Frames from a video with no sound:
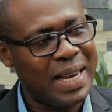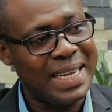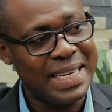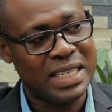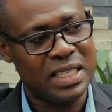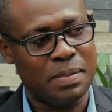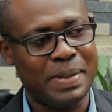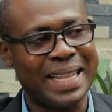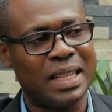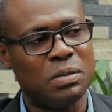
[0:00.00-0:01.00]
leadership
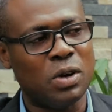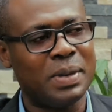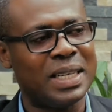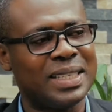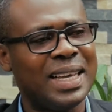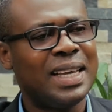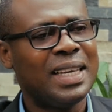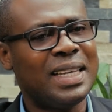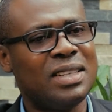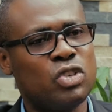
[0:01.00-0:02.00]
at the moment
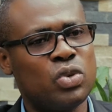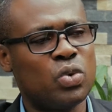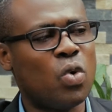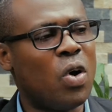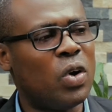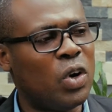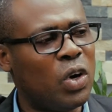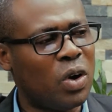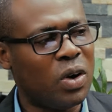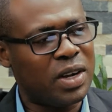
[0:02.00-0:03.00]
is to
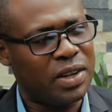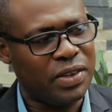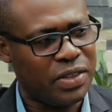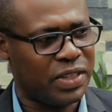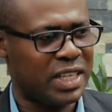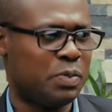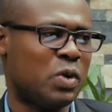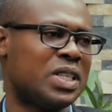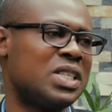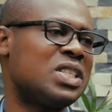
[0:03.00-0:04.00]
unlock these
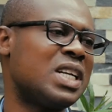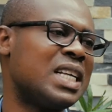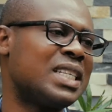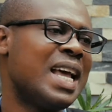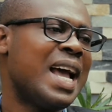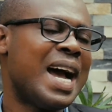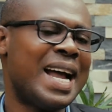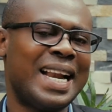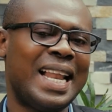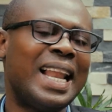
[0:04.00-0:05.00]
potentials
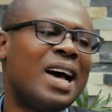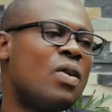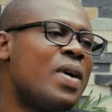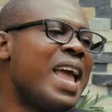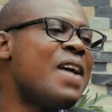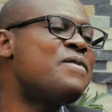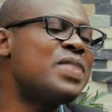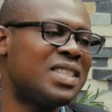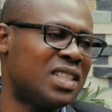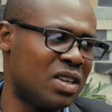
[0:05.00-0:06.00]
and allow
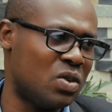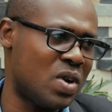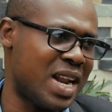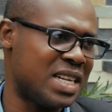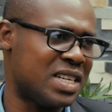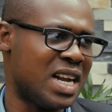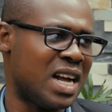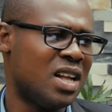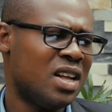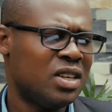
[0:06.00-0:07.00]
every single
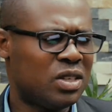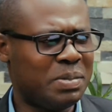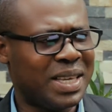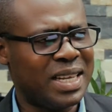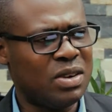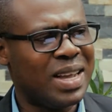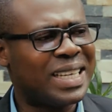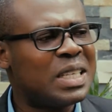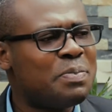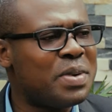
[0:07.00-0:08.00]
Nigerian to begin to
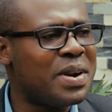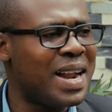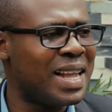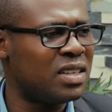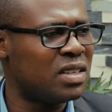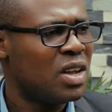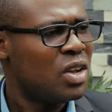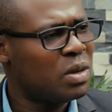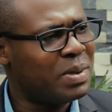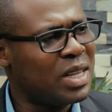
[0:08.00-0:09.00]
experience,
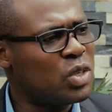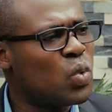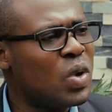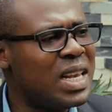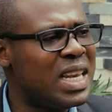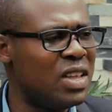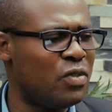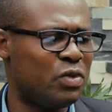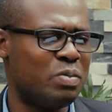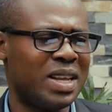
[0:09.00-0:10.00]
to begin to live,
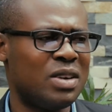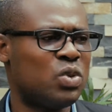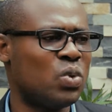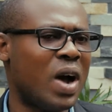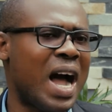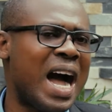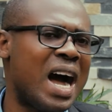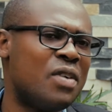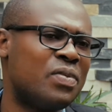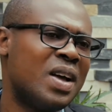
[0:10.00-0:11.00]
begin to
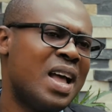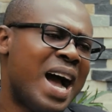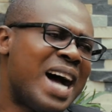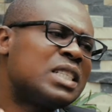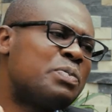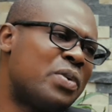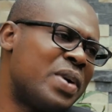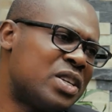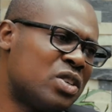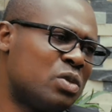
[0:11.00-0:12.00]
have
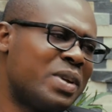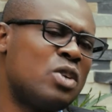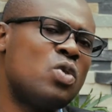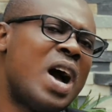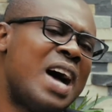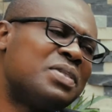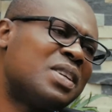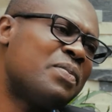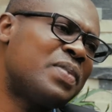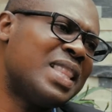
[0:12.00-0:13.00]
aspirations, begin to have
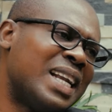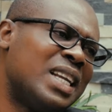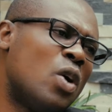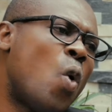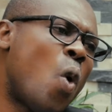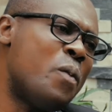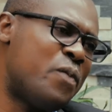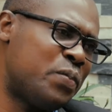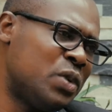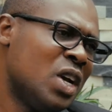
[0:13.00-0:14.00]
something they hope
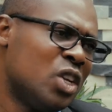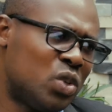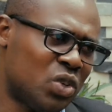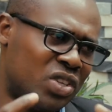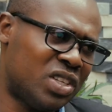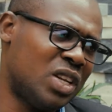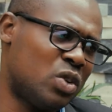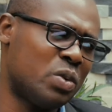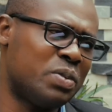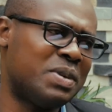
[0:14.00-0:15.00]
to see,
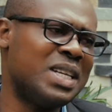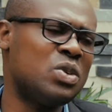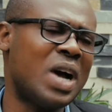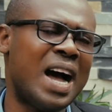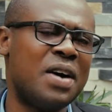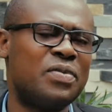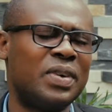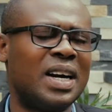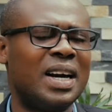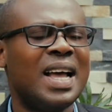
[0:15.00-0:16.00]
to begin to have
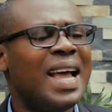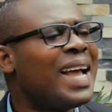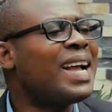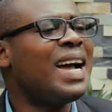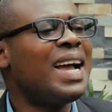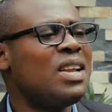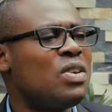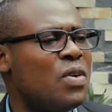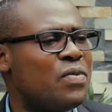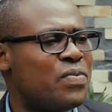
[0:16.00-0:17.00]
a kind
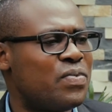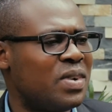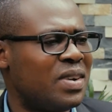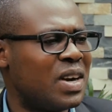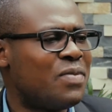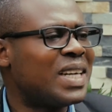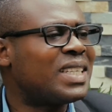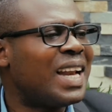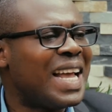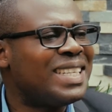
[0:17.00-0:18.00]
of
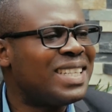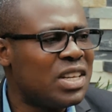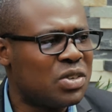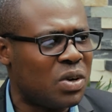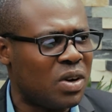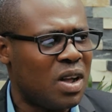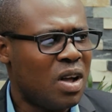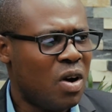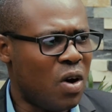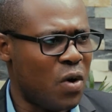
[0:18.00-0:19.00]
revitalization
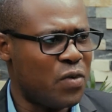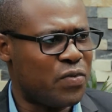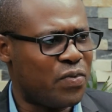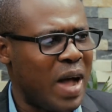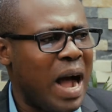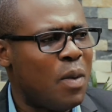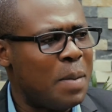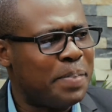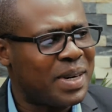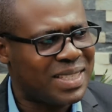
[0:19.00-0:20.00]
of our
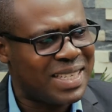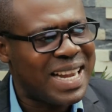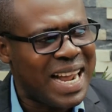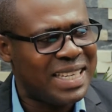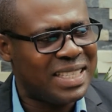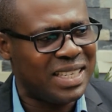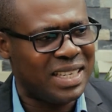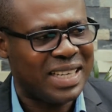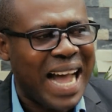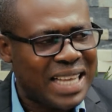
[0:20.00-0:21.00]

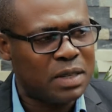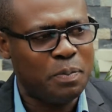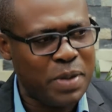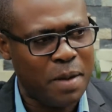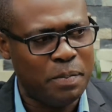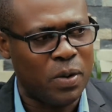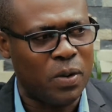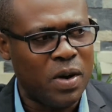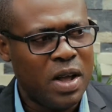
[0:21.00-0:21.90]
personalities as people,